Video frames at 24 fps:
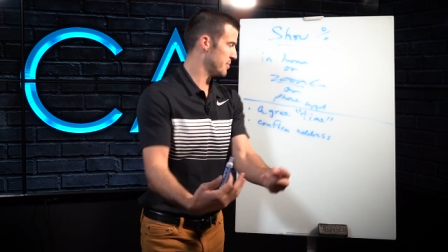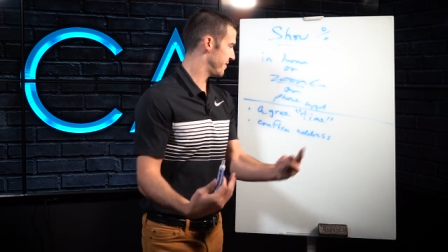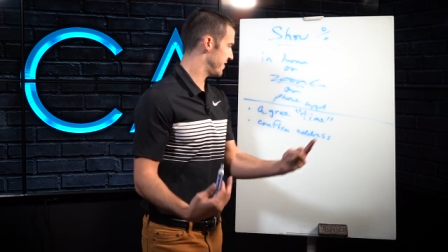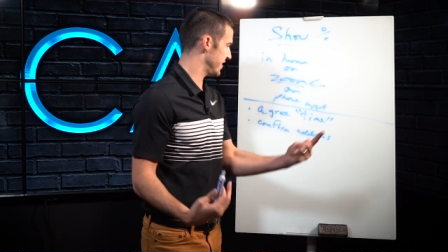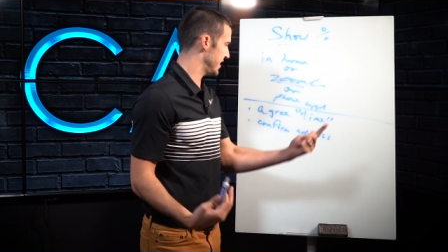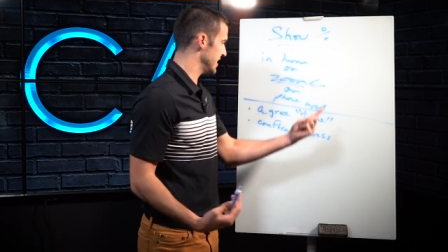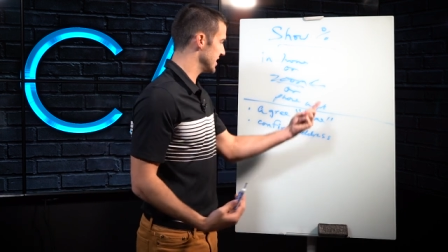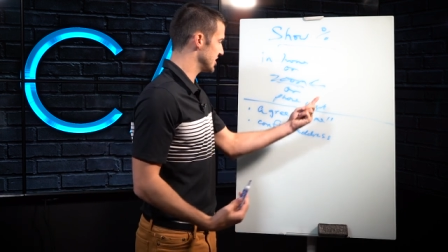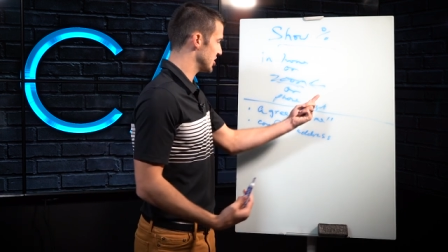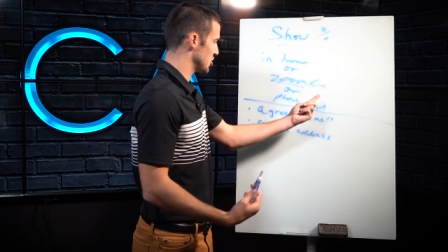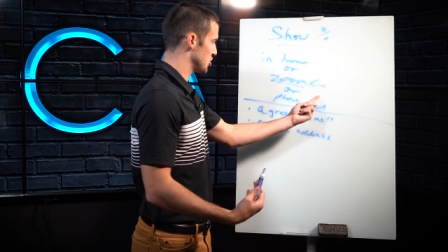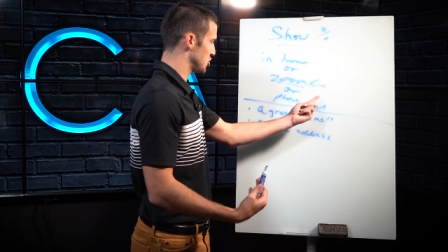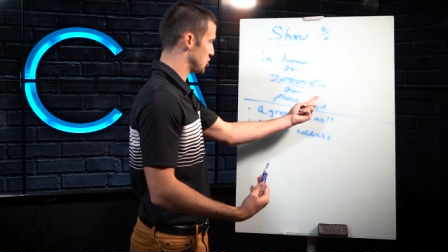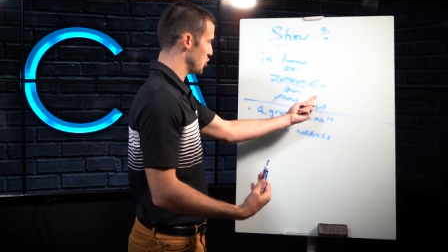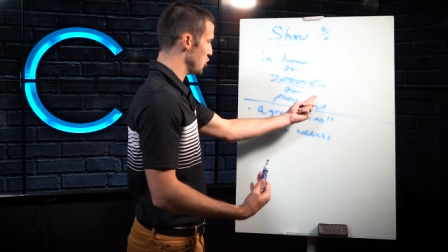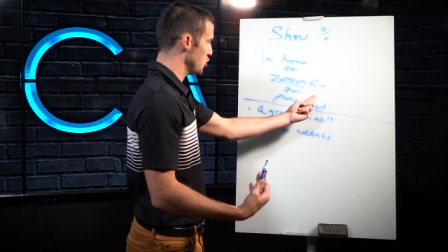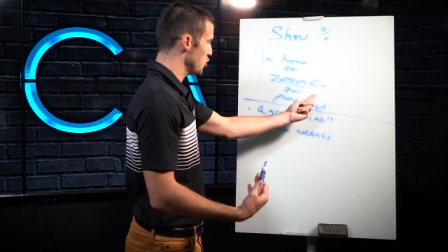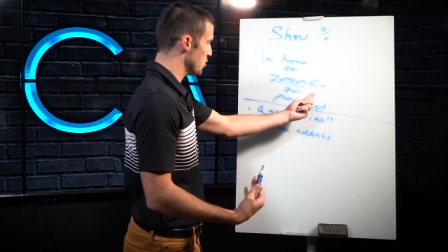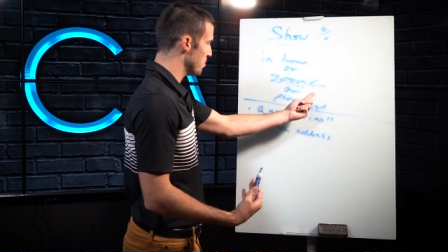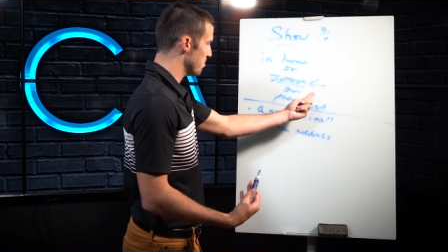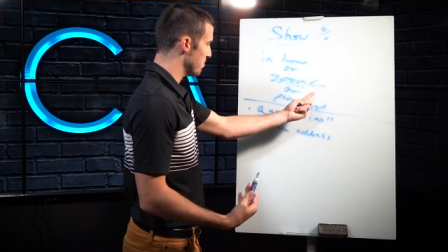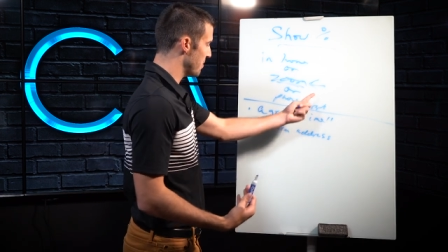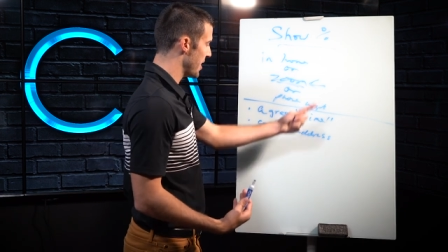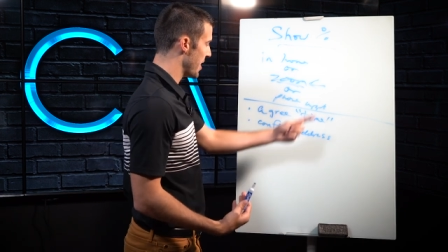If it is a
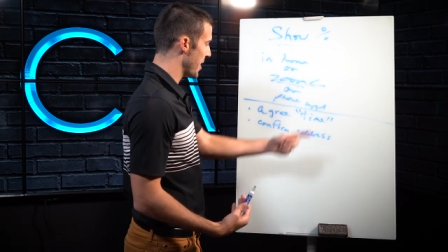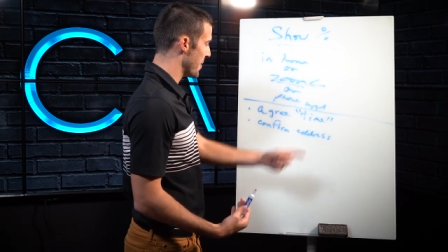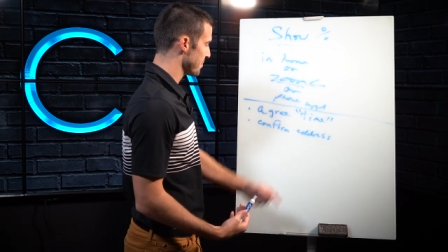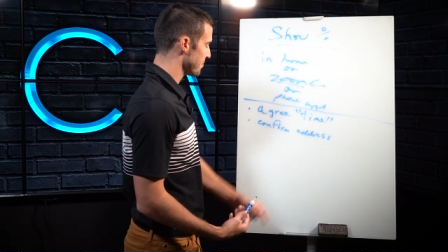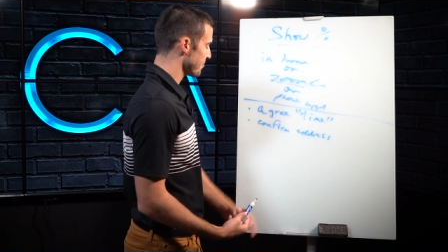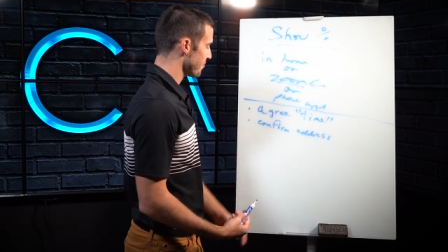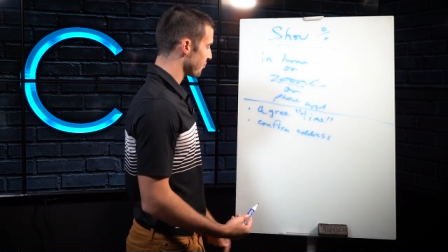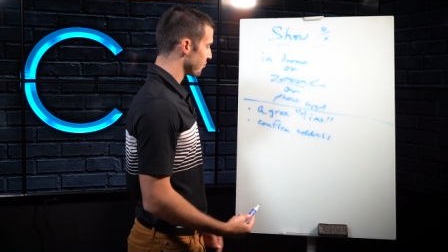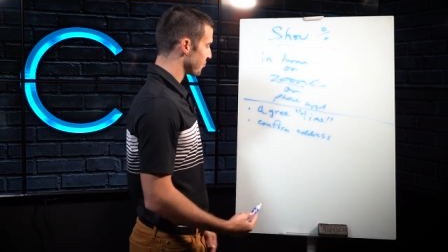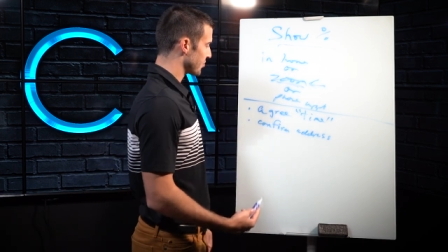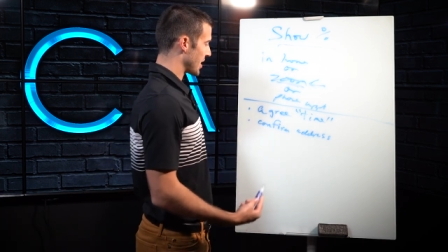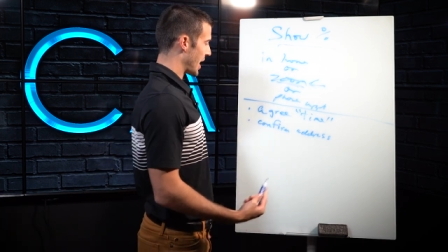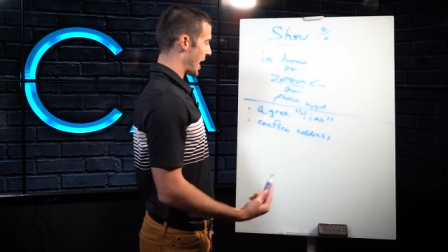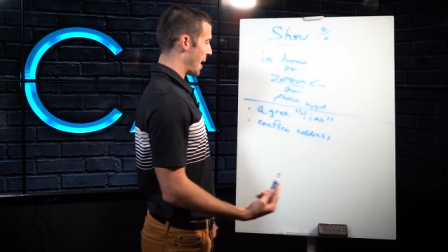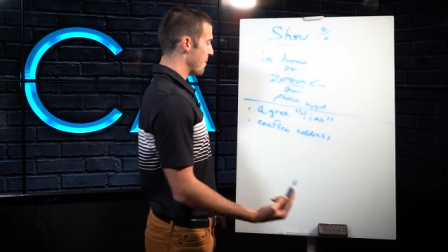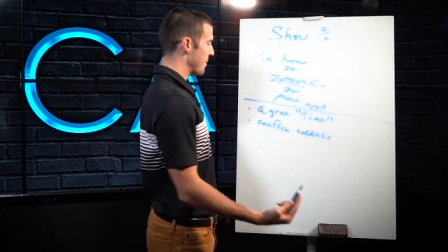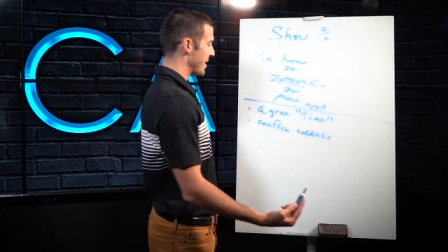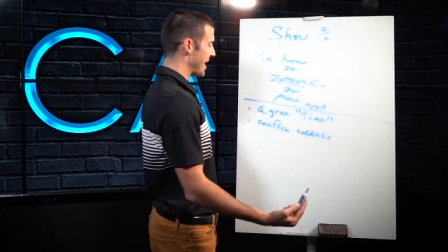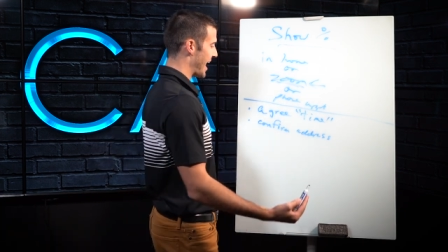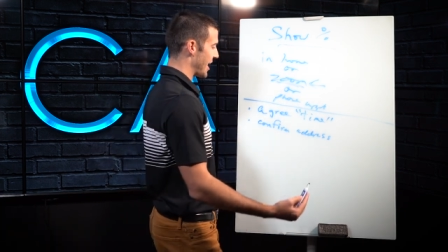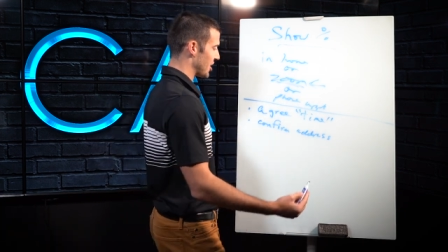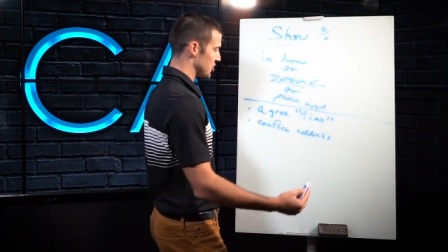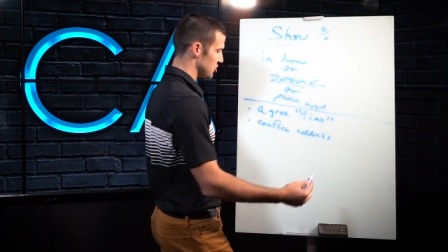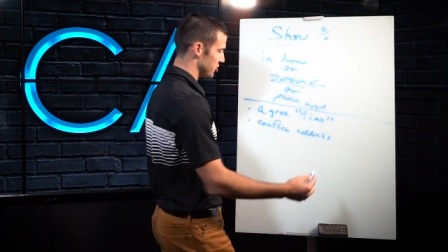Zoom, I'm going
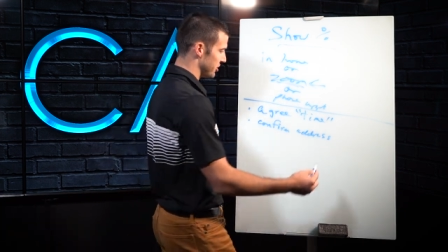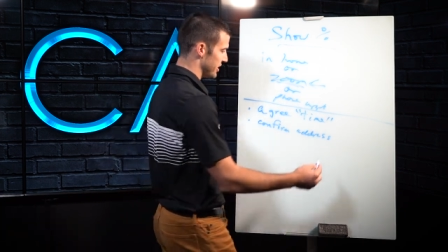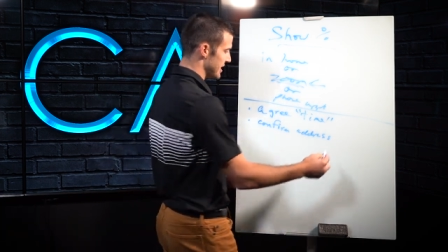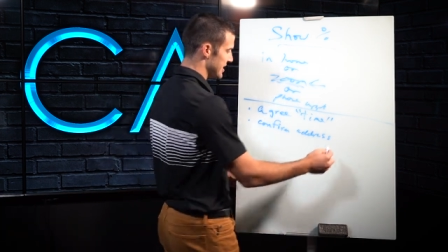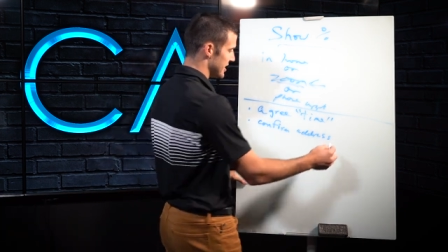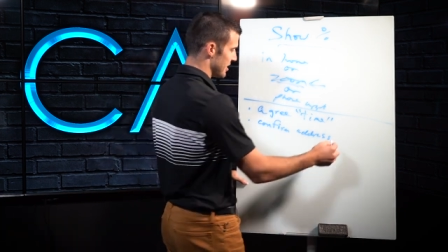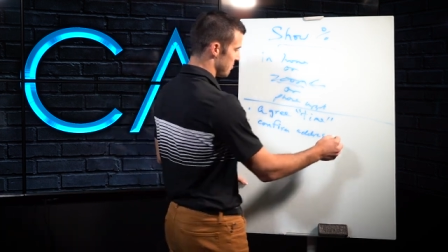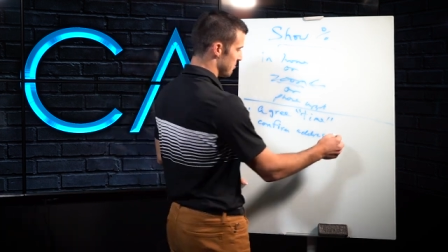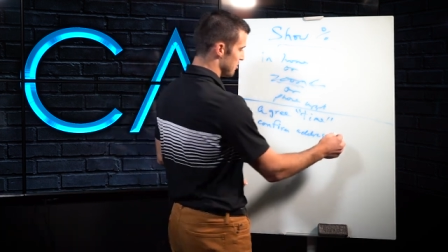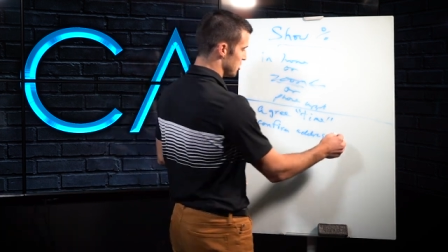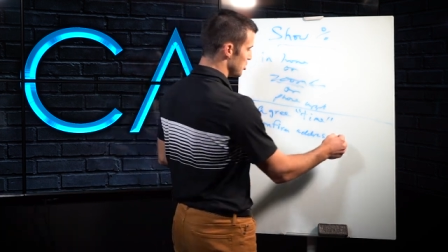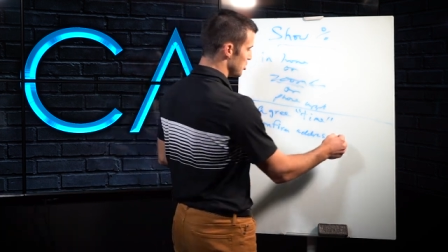to actually end up